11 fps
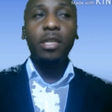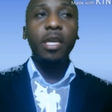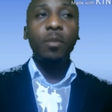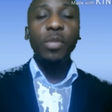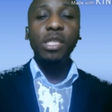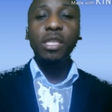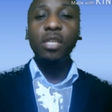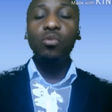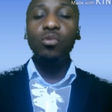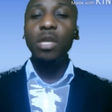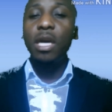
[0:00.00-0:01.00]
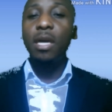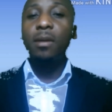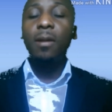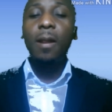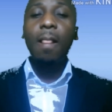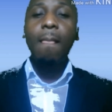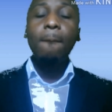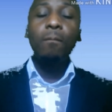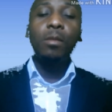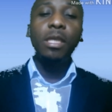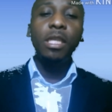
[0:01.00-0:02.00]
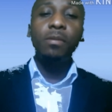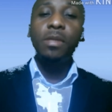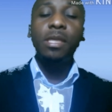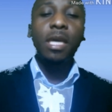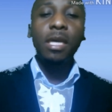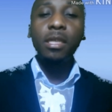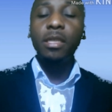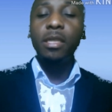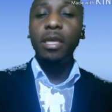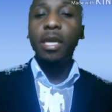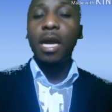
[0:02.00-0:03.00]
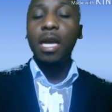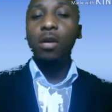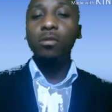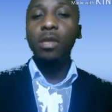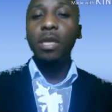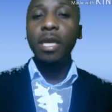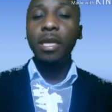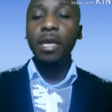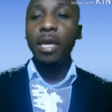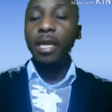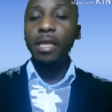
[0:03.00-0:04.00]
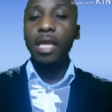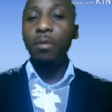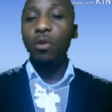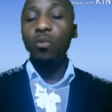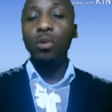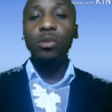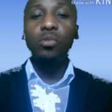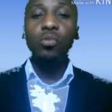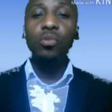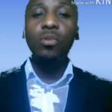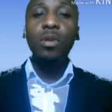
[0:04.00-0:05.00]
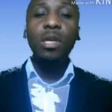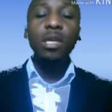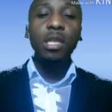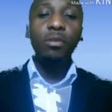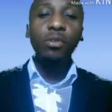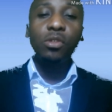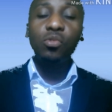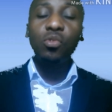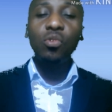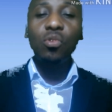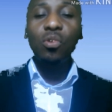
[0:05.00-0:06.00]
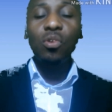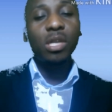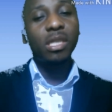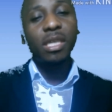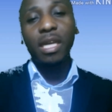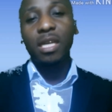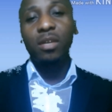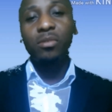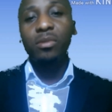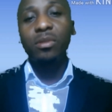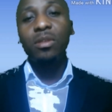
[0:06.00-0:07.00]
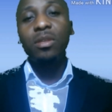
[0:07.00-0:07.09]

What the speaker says: The business owner dips his hand in the account anytime he wants, so there is no audited account.